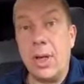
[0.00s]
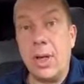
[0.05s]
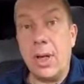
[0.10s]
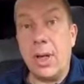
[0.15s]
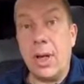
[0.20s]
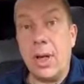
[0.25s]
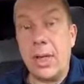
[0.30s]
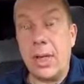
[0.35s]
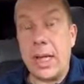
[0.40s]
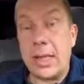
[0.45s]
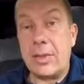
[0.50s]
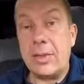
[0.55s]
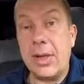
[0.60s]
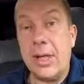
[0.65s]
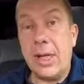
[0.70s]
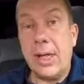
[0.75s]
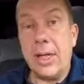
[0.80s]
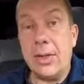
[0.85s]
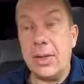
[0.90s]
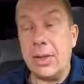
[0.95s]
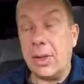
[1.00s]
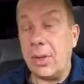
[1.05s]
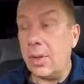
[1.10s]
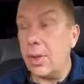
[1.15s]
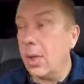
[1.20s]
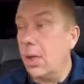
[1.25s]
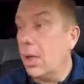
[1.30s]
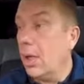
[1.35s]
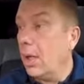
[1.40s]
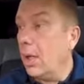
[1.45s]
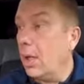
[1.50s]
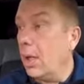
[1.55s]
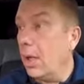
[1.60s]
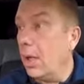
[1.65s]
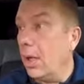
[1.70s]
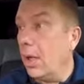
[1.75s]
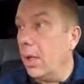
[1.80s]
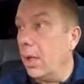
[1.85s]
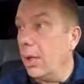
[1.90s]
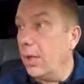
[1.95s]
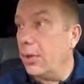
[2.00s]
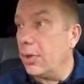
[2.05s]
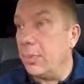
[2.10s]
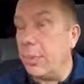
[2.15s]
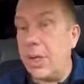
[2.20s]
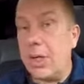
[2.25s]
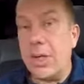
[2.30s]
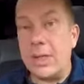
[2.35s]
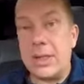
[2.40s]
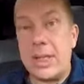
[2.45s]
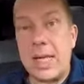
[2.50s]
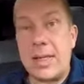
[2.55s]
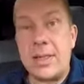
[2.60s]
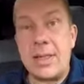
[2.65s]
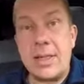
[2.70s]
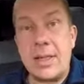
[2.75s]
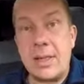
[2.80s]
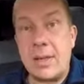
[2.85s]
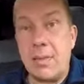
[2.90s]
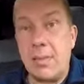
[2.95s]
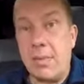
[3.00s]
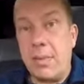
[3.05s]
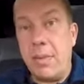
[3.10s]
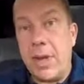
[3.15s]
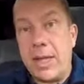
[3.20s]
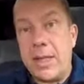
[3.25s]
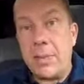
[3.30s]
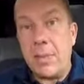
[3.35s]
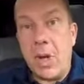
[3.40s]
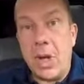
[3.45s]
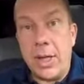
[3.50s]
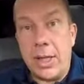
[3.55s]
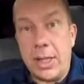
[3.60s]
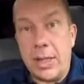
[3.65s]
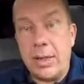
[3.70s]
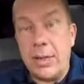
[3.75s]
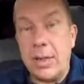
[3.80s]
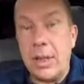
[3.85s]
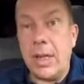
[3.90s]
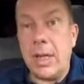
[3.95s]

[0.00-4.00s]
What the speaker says: That's really a joke because that's money.